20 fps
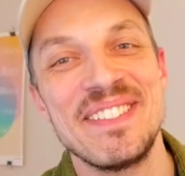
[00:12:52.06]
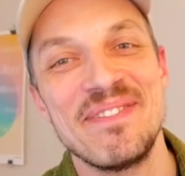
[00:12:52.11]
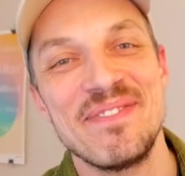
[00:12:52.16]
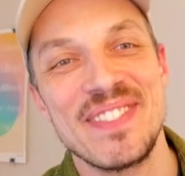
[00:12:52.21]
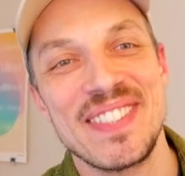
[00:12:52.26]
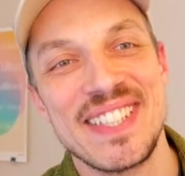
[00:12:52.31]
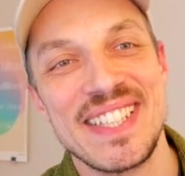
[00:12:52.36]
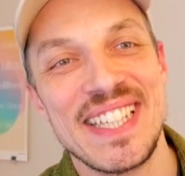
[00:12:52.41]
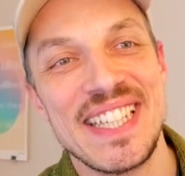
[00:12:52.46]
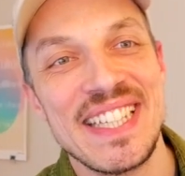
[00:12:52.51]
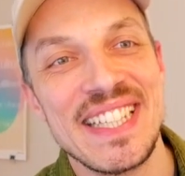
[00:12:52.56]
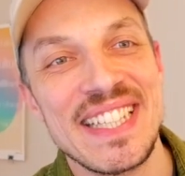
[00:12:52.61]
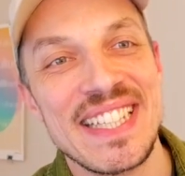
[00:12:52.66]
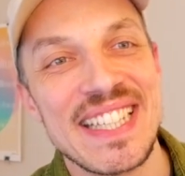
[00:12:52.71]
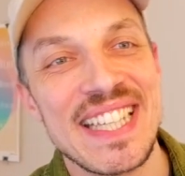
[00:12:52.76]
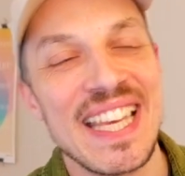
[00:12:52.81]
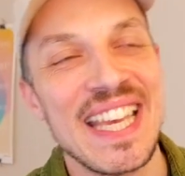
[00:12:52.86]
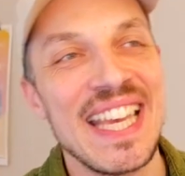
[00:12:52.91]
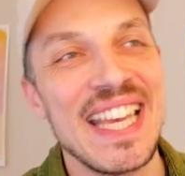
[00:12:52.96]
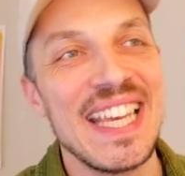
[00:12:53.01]

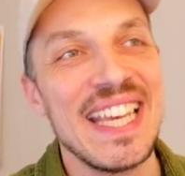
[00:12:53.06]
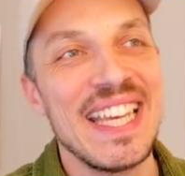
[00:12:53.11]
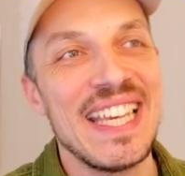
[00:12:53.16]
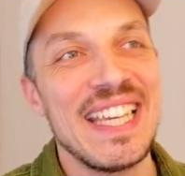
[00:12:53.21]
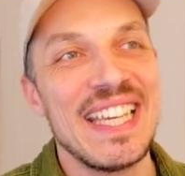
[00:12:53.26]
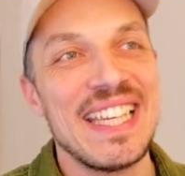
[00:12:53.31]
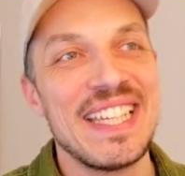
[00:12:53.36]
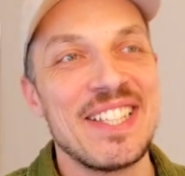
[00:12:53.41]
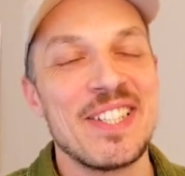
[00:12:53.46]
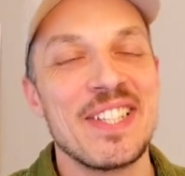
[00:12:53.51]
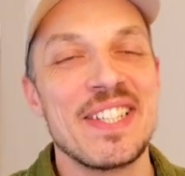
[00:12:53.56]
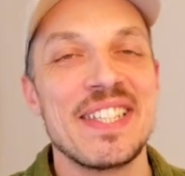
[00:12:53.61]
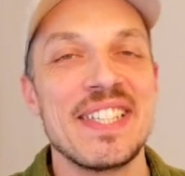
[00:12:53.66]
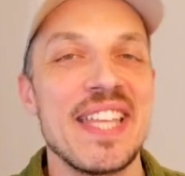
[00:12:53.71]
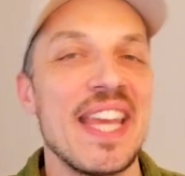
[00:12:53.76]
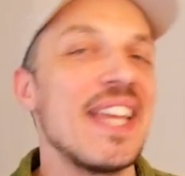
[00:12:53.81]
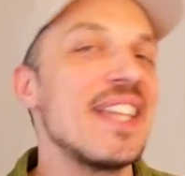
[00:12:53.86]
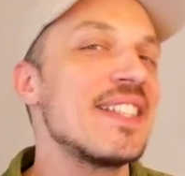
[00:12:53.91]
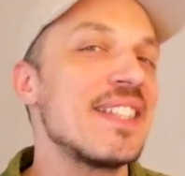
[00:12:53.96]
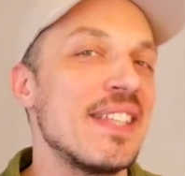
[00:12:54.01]
Since it just
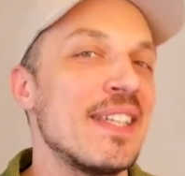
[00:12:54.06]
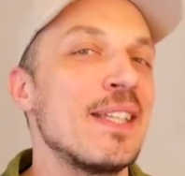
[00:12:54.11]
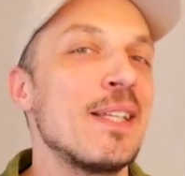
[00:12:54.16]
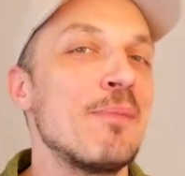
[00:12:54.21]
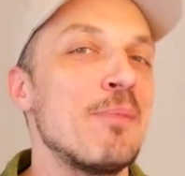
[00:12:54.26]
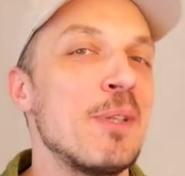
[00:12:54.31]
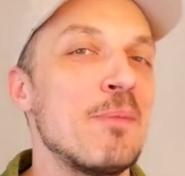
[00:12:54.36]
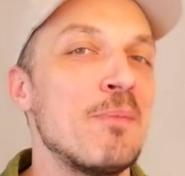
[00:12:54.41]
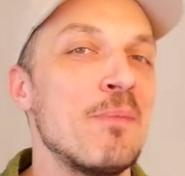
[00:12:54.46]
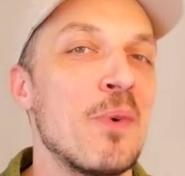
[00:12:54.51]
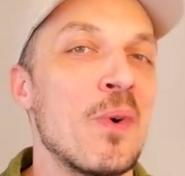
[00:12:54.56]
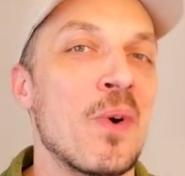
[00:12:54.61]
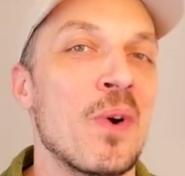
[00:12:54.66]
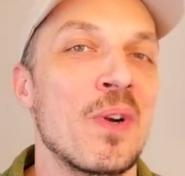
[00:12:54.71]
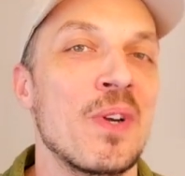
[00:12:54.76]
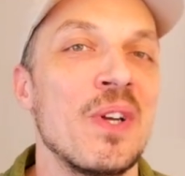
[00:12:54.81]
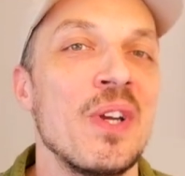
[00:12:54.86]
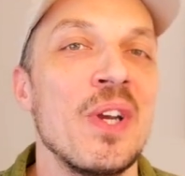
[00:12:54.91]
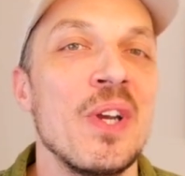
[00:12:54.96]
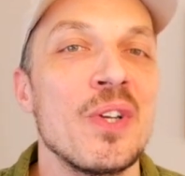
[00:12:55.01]
takes a little bit
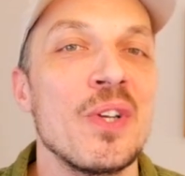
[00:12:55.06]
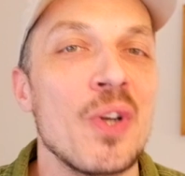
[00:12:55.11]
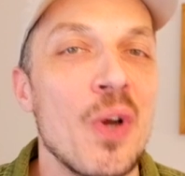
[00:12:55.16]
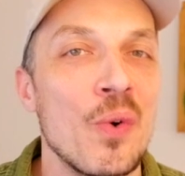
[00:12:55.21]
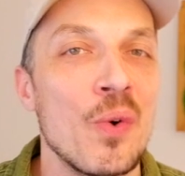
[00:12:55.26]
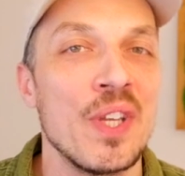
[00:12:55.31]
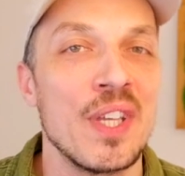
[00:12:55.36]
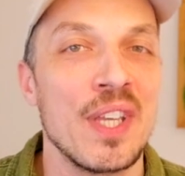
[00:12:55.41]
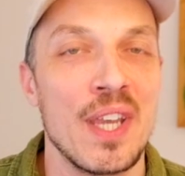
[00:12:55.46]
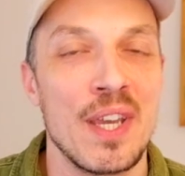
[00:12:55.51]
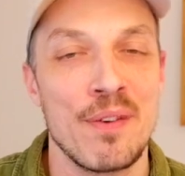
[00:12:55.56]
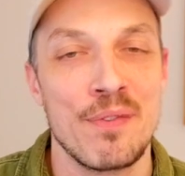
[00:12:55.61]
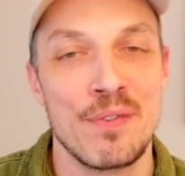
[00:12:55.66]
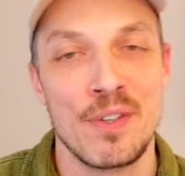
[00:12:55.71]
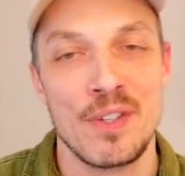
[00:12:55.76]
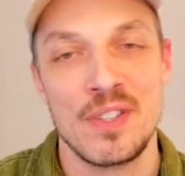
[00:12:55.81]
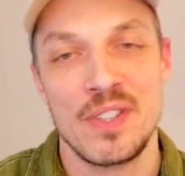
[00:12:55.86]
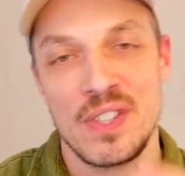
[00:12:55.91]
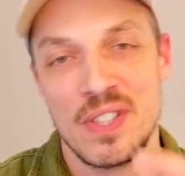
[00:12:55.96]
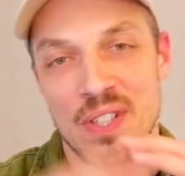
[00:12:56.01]
more coding
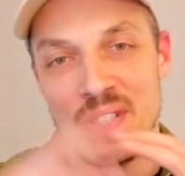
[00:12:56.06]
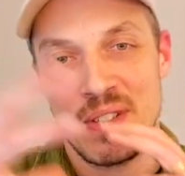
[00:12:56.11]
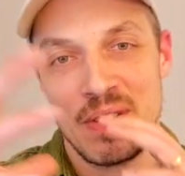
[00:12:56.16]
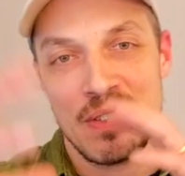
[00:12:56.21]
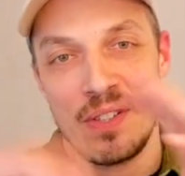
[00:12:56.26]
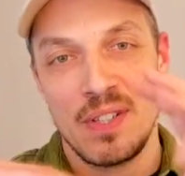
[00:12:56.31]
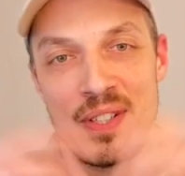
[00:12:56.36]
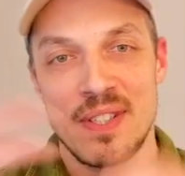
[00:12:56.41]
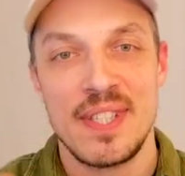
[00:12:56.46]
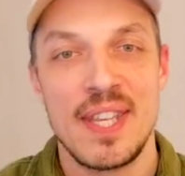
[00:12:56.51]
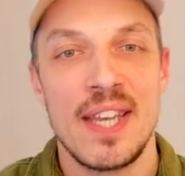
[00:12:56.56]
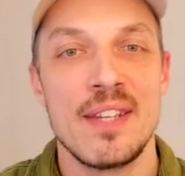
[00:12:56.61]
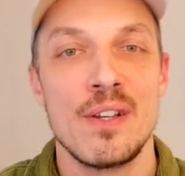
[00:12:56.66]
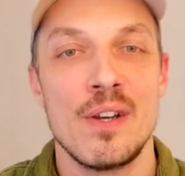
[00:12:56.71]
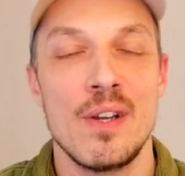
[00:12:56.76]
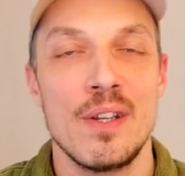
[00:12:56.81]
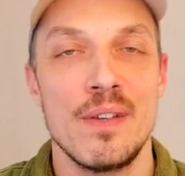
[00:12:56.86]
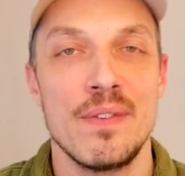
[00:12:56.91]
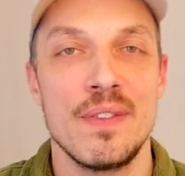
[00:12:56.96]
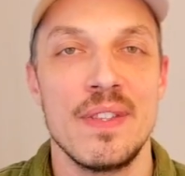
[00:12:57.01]
effort to set
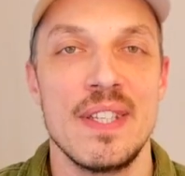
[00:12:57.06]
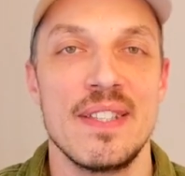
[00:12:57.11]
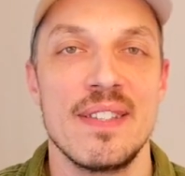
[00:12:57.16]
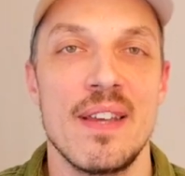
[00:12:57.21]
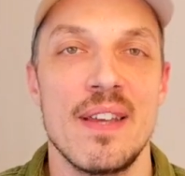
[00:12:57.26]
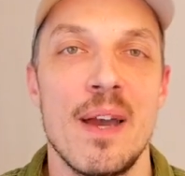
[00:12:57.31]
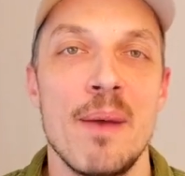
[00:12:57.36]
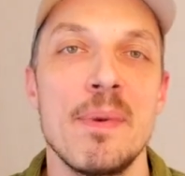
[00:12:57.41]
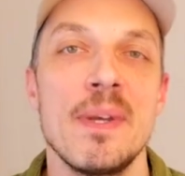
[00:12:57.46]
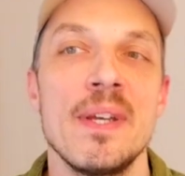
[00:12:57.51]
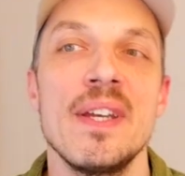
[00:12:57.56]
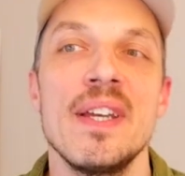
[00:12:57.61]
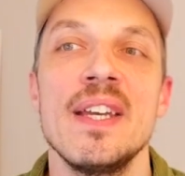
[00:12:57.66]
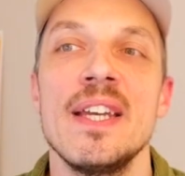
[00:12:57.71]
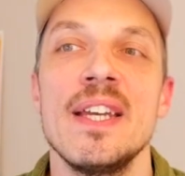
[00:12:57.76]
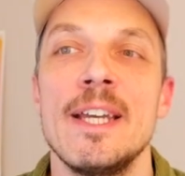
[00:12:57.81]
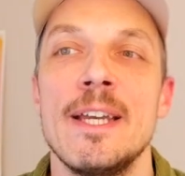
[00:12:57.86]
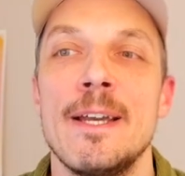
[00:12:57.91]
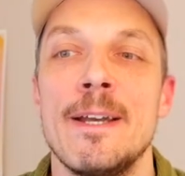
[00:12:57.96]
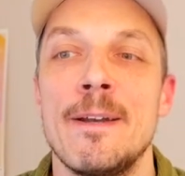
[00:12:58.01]
all of this up,
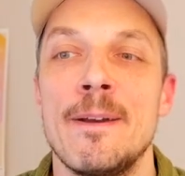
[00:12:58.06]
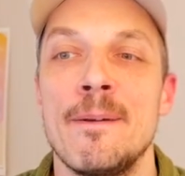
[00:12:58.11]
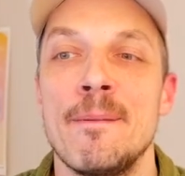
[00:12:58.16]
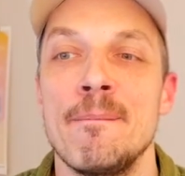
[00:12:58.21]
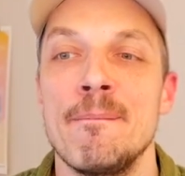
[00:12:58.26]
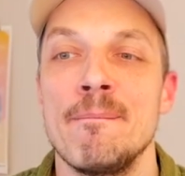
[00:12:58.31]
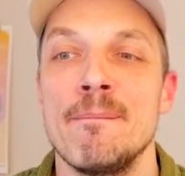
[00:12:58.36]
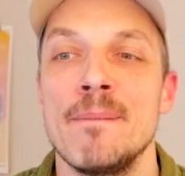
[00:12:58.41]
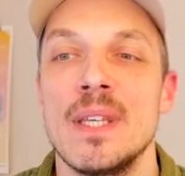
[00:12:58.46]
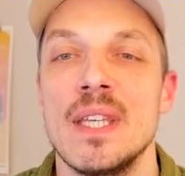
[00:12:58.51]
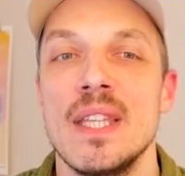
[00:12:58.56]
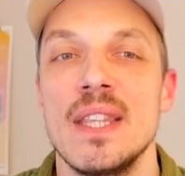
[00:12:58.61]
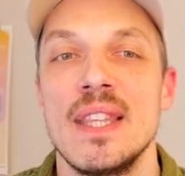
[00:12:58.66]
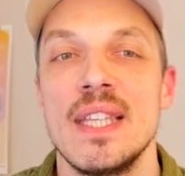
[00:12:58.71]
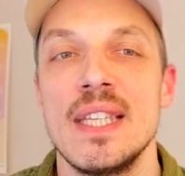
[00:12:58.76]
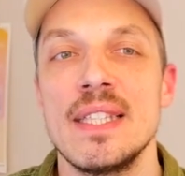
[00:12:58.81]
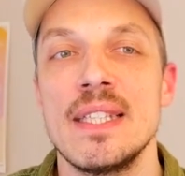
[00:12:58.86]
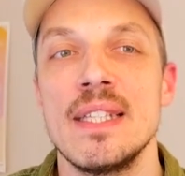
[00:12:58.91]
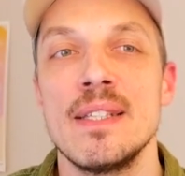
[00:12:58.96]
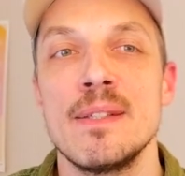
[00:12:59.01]

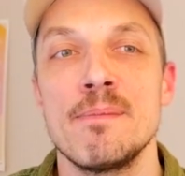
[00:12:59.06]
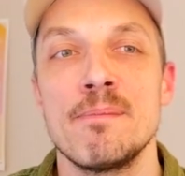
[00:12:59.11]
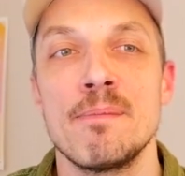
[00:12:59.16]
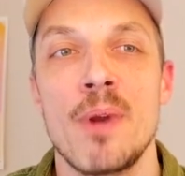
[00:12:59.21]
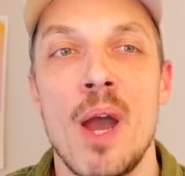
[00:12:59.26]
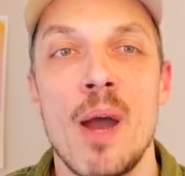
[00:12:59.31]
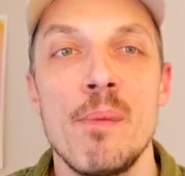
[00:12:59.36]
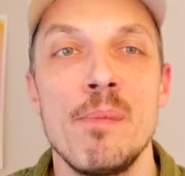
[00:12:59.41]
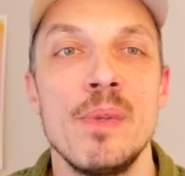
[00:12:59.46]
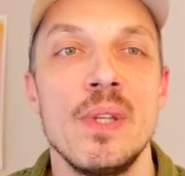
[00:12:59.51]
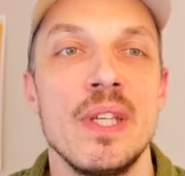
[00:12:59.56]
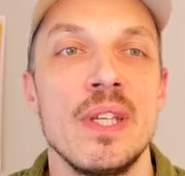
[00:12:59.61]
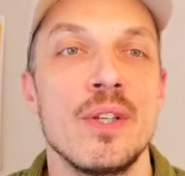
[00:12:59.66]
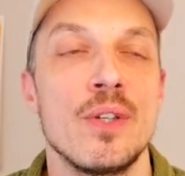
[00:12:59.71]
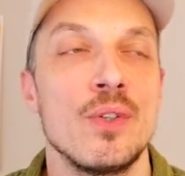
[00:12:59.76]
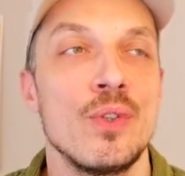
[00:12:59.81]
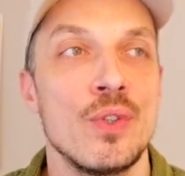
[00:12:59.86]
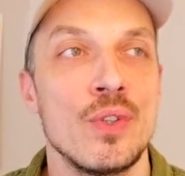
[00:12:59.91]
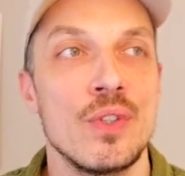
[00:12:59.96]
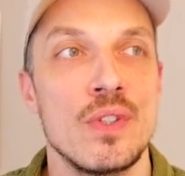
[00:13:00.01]
this is probably a
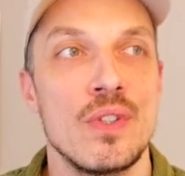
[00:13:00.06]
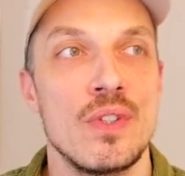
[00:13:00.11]
good